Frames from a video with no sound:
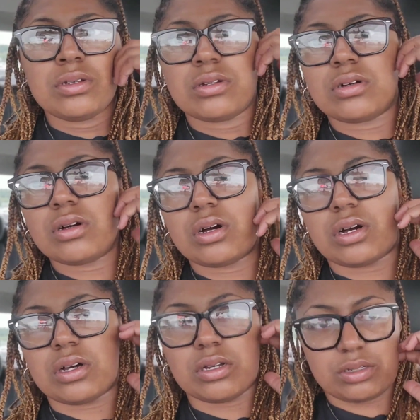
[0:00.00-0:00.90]

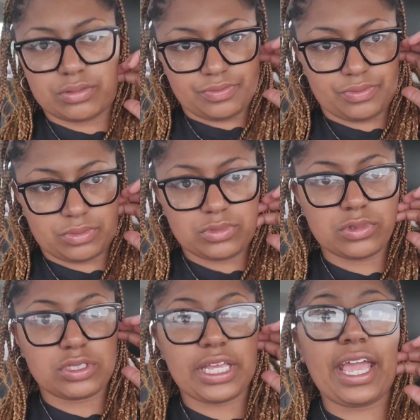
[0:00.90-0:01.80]
Oh
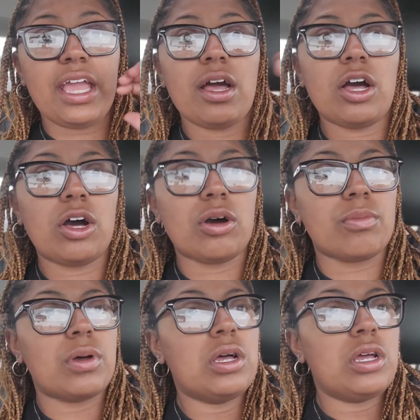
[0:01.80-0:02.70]
damn.
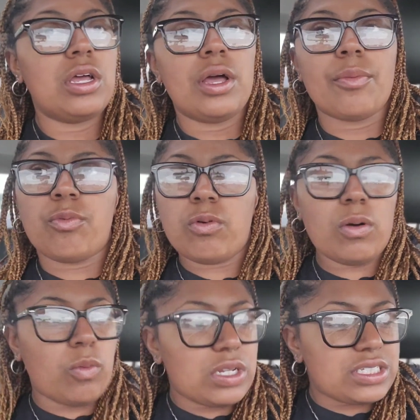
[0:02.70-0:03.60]

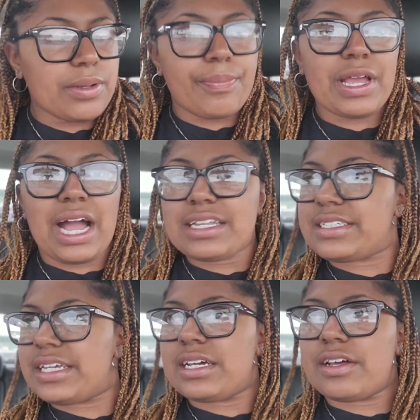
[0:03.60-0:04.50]
What's the big
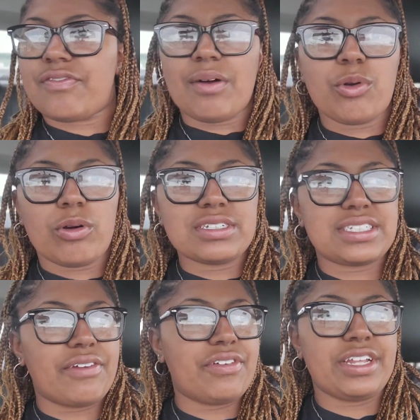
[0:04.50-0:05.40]
idea? If I'm going
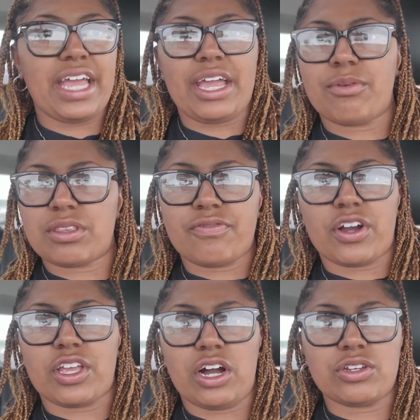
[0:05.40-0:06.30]
78, what the
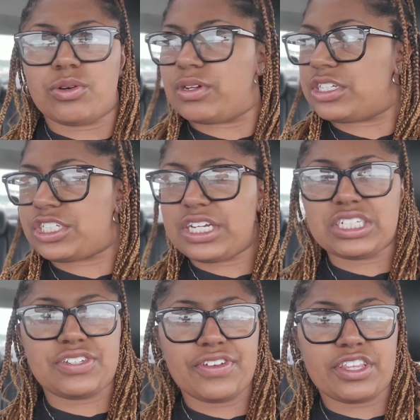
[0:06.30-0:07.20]
fuck y'all doing? The shit
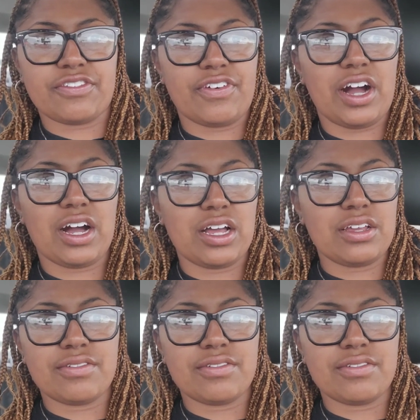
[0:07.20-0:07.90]
is 55.